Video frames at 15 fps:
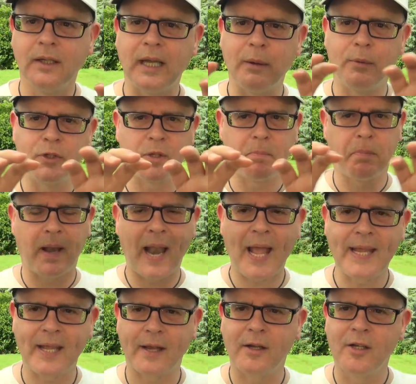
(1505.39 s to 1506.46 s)
It was a
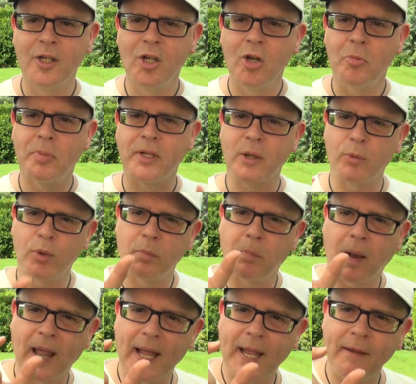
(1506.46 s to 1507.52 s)
player, but it would
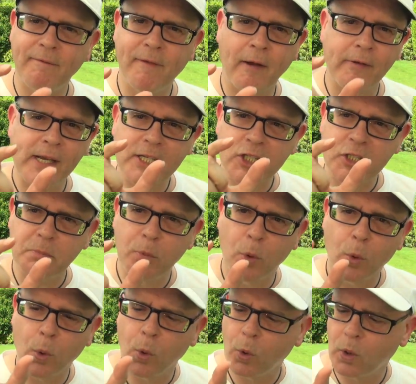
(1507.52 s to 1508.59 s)
play very
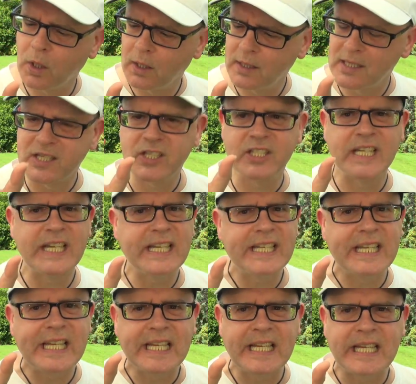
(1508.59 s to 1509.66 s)
small
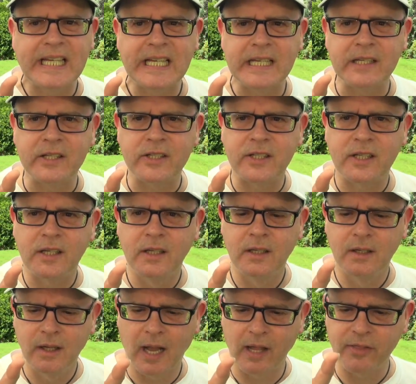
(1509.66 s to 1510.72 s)
CDs.
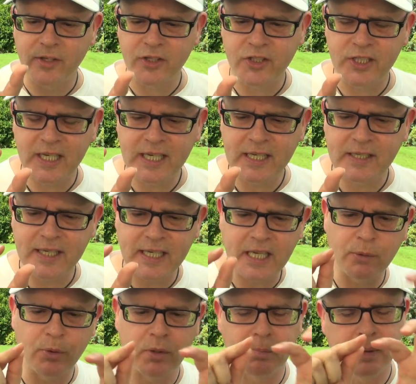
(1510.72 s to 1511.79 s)
And the
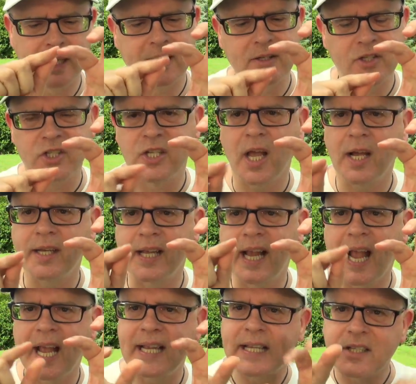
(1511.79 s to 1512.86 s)
CD would be inside a
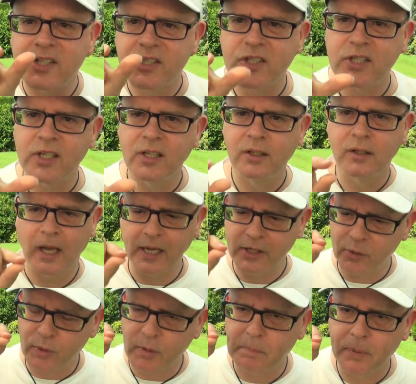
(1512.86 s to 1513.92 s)
case. And
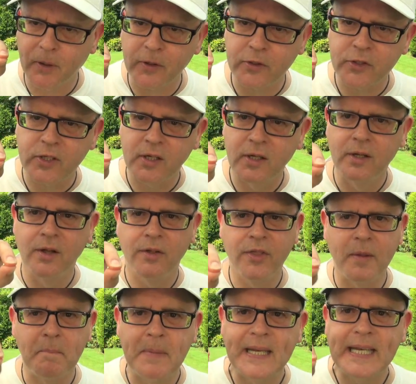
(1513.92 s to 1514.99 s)
you would put
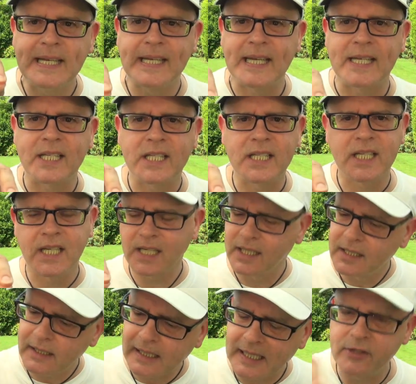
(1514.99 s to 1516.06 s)
the mini-disc
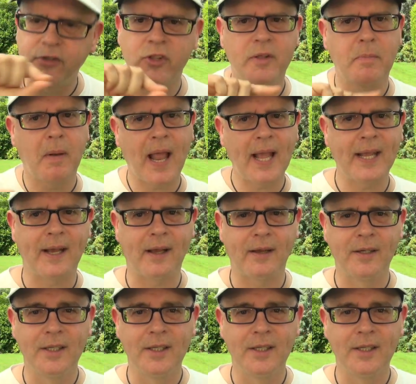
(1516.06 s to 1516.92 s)
into the player.